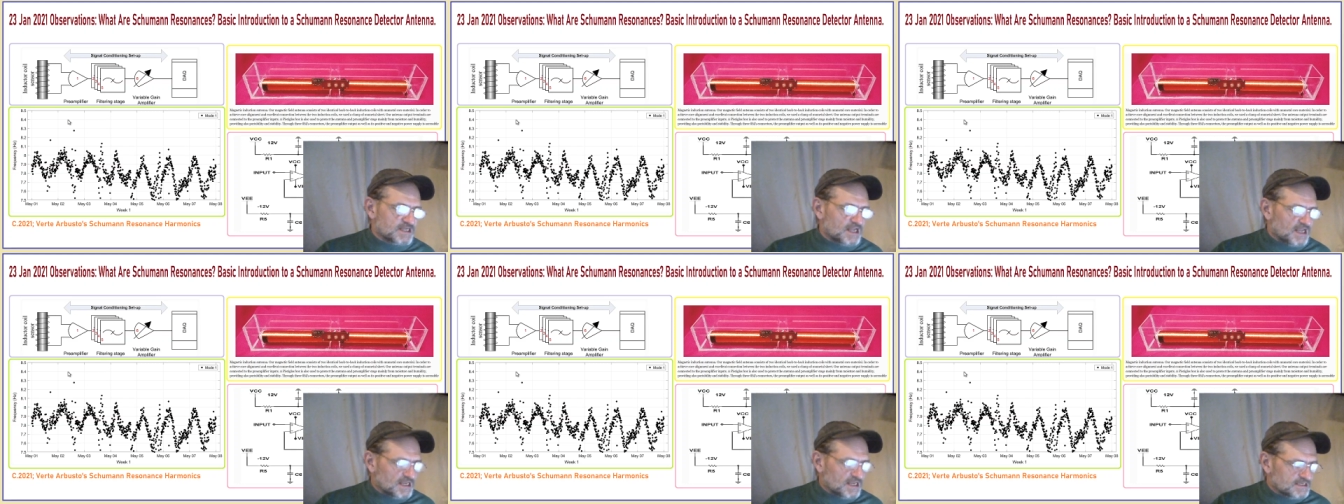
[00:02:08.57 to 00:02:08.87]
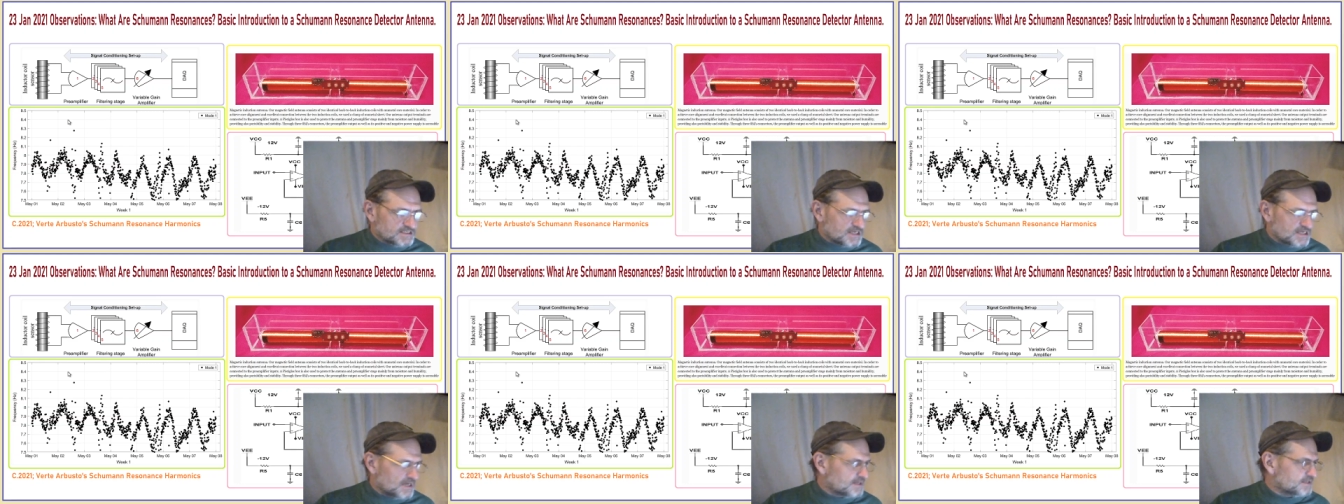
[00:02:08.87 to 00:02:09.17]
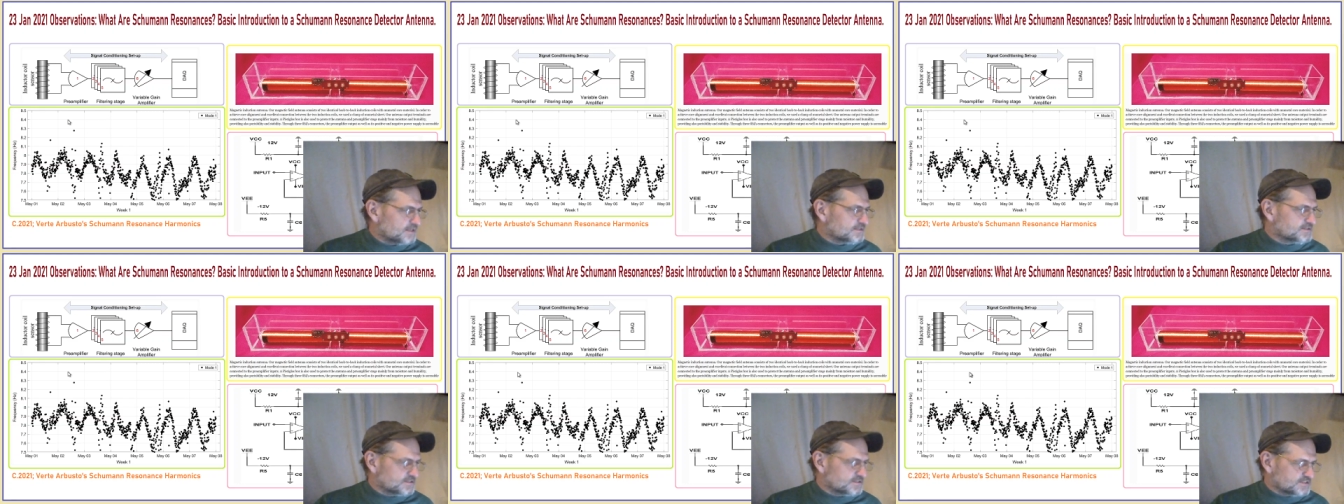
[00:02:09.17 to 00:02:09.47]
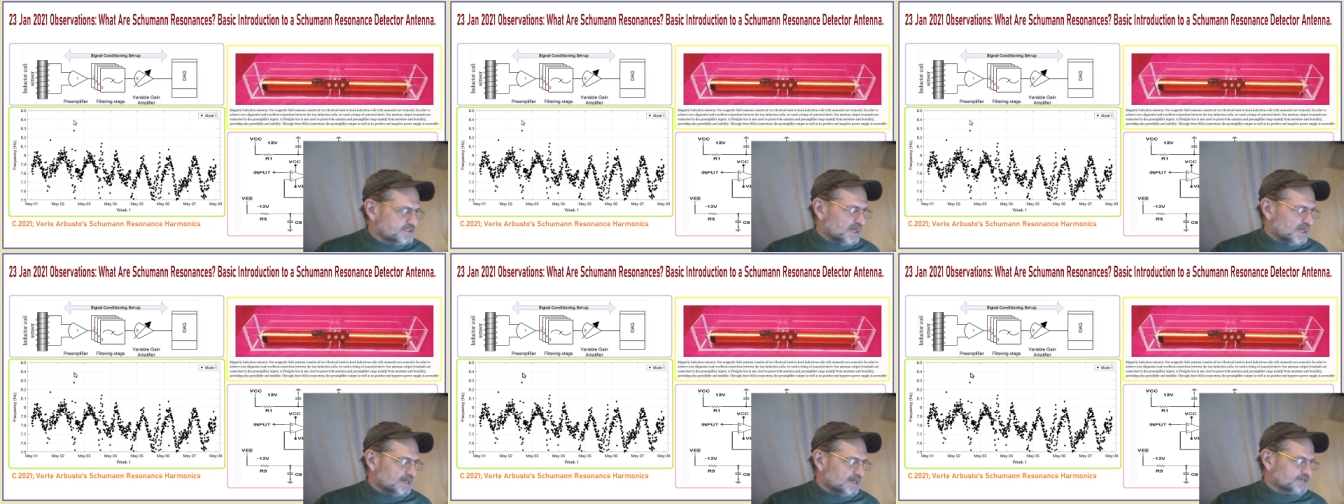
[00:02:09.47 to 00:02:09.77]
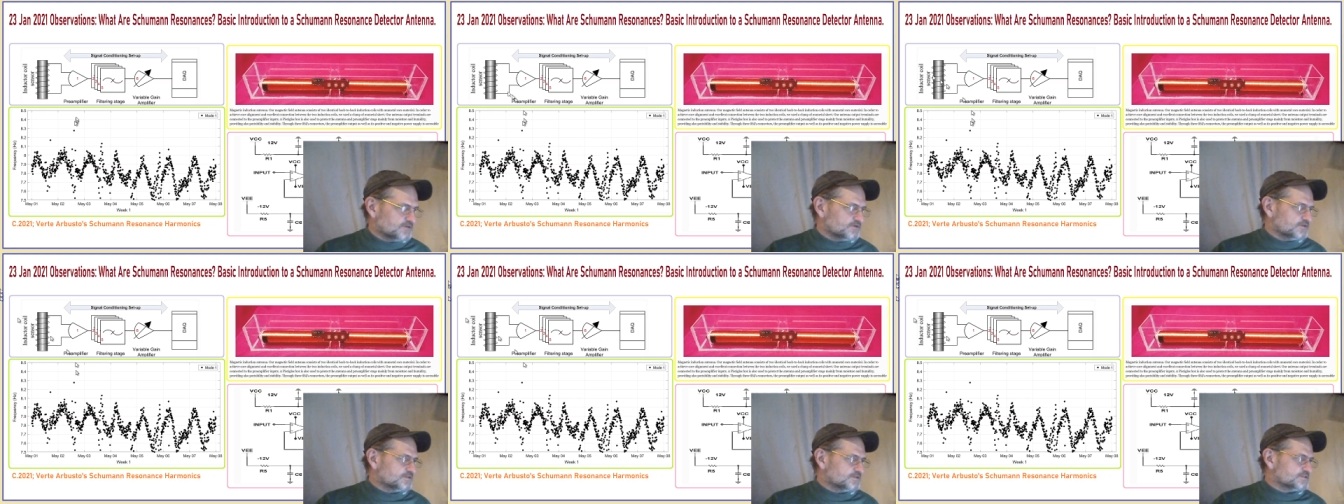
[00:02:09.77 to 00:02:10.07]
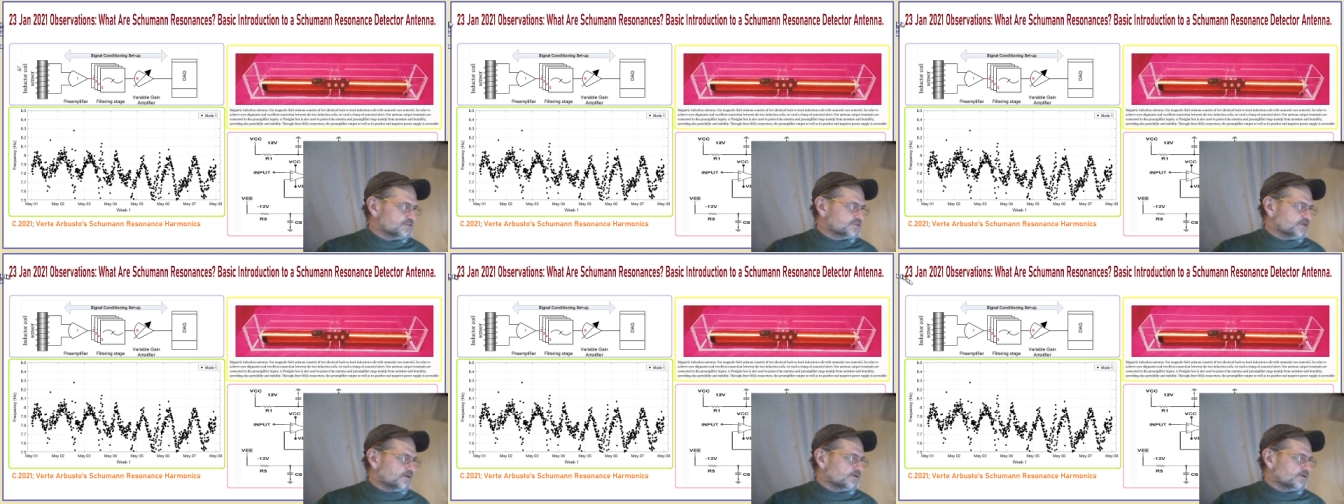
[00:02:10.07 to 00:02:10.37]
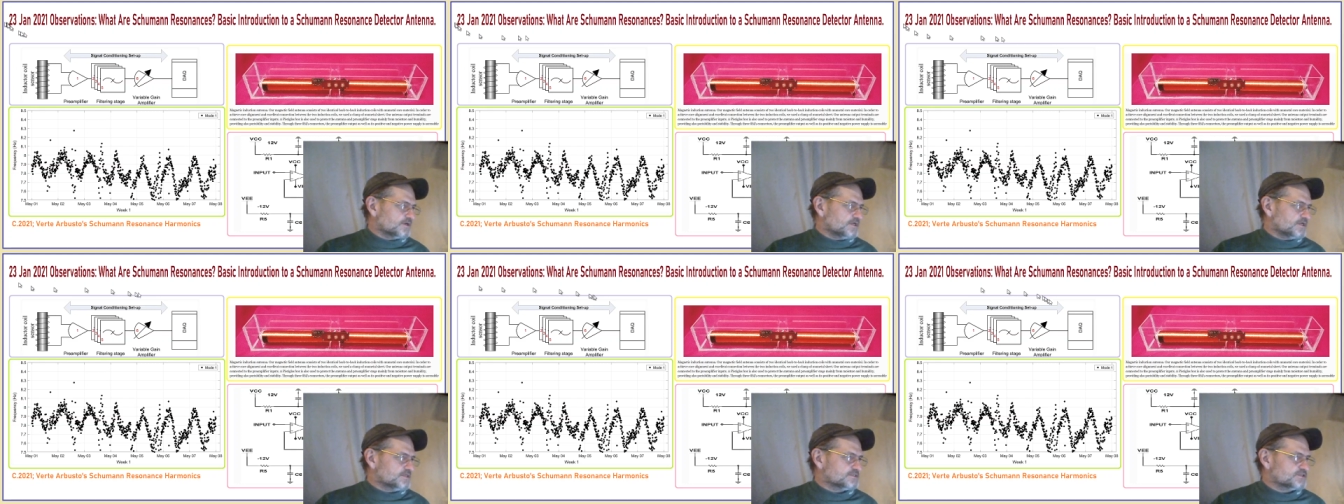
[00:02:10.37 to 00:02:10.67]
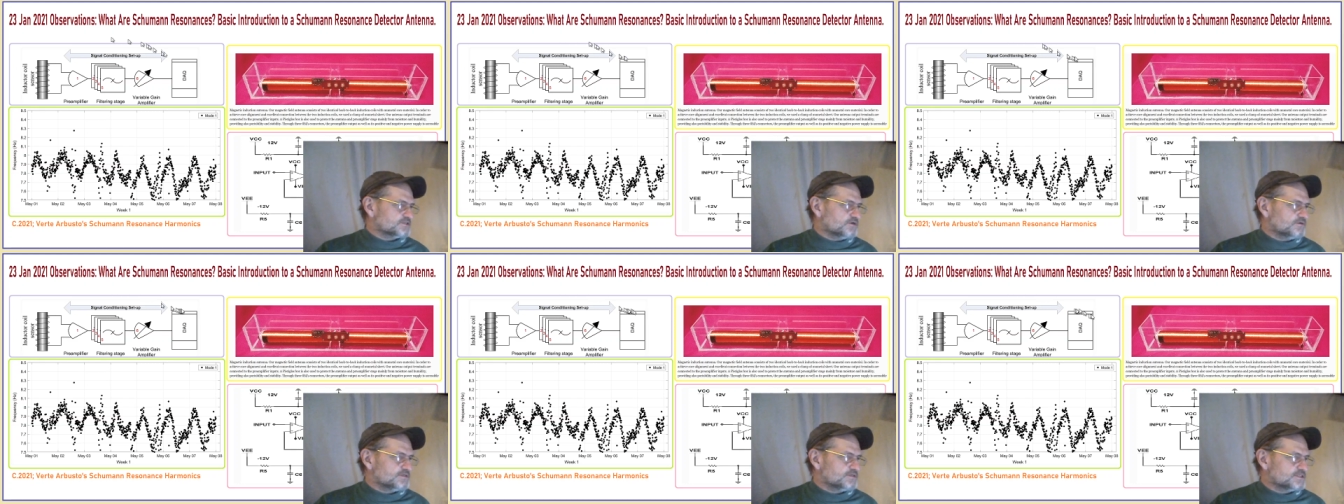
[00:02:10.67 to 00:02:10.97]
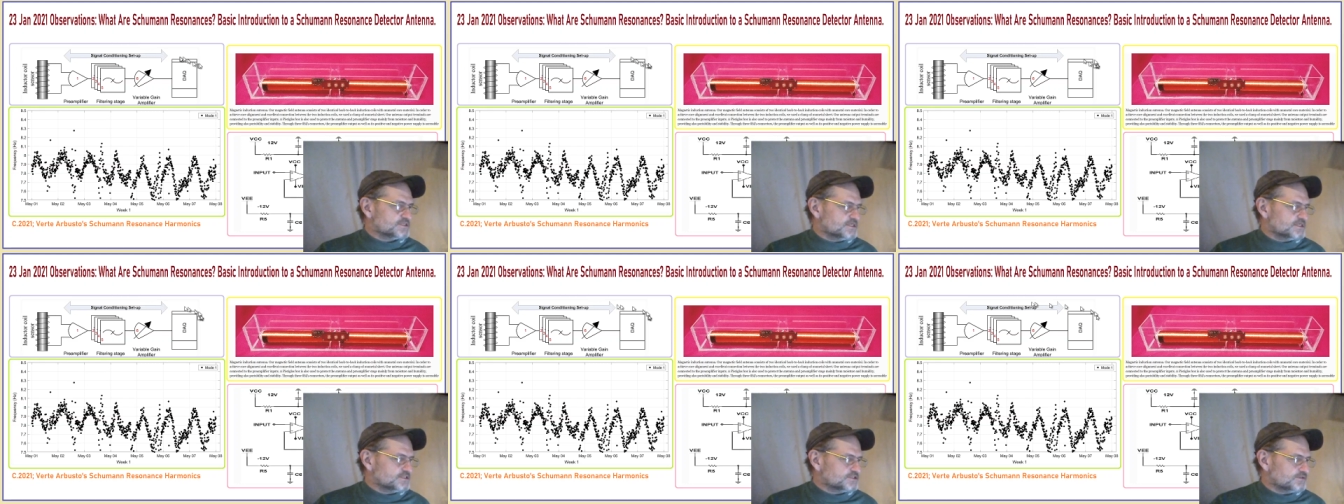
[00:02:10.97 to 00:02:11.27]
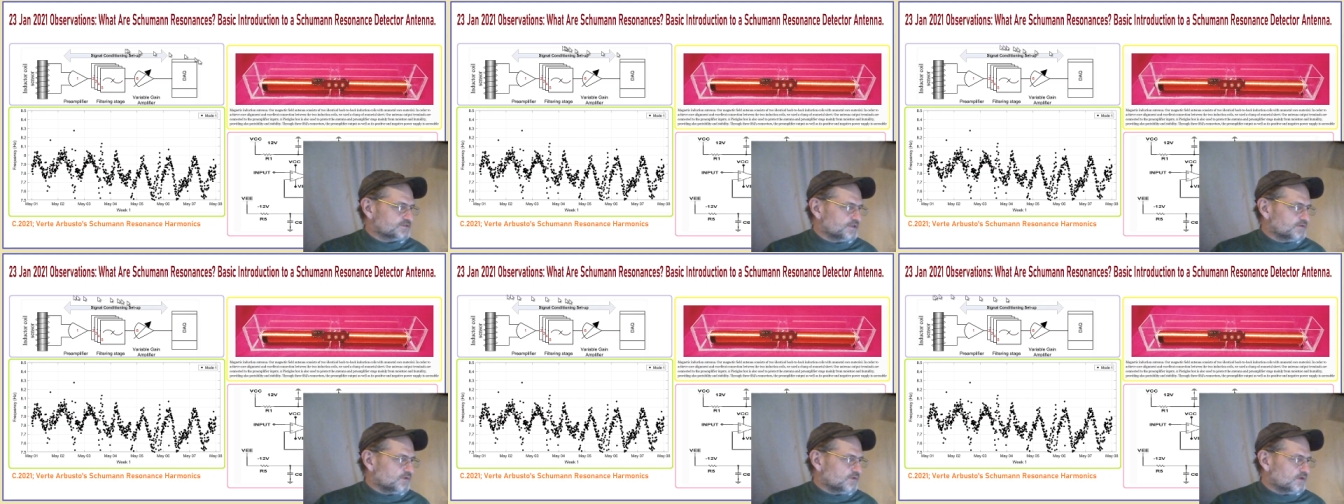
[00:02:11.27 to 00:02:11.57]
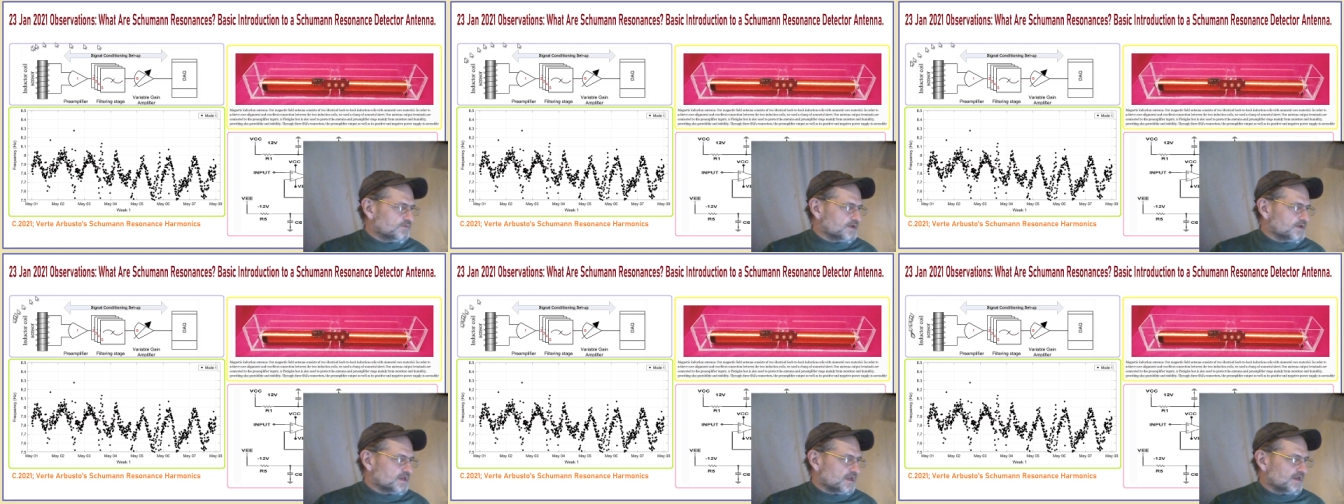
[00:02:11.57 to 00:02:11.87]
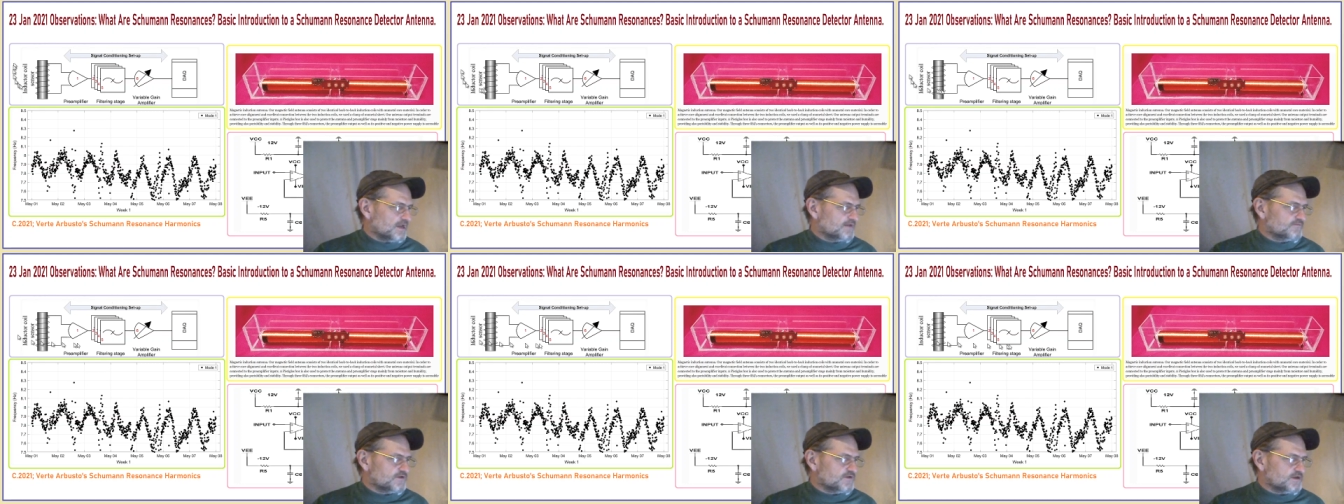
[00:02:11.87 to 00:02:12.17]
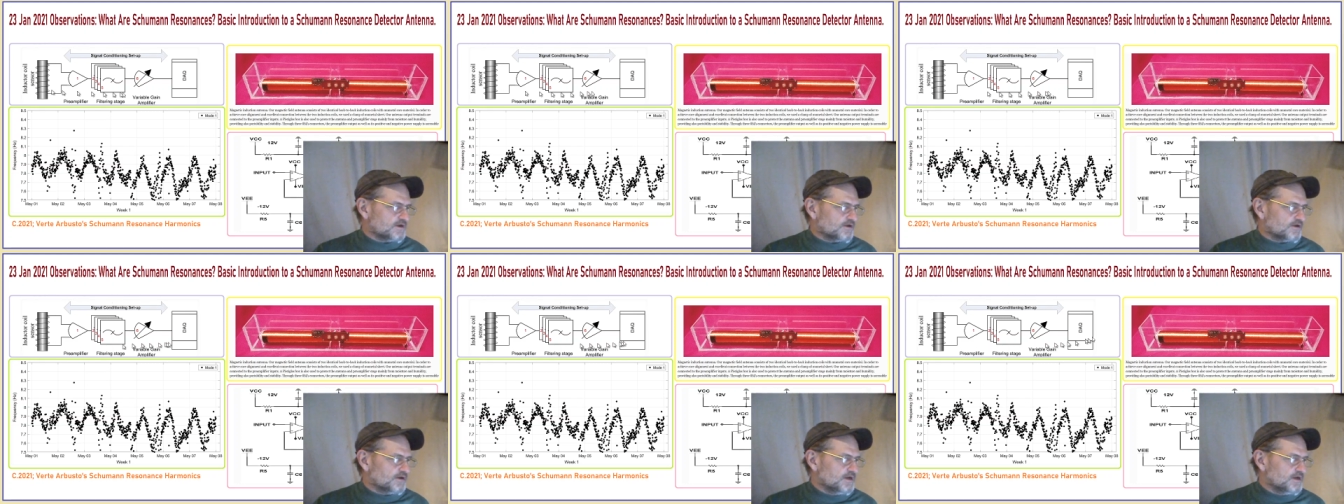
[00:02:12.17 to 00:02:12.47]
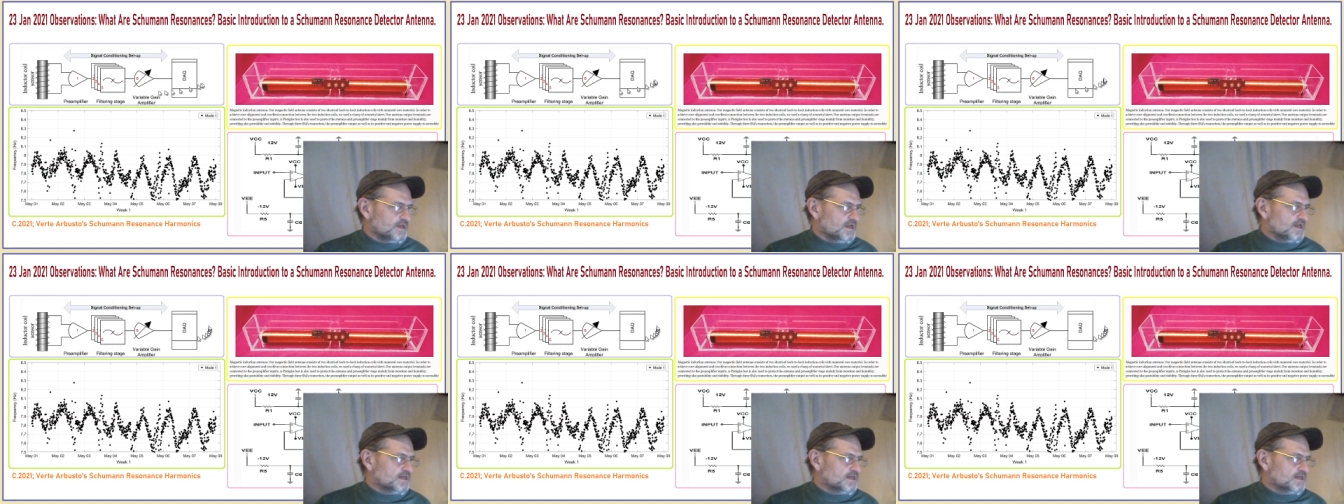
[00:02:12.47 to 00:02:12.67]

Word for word: antenna detectors. Okay, so essentially what we have here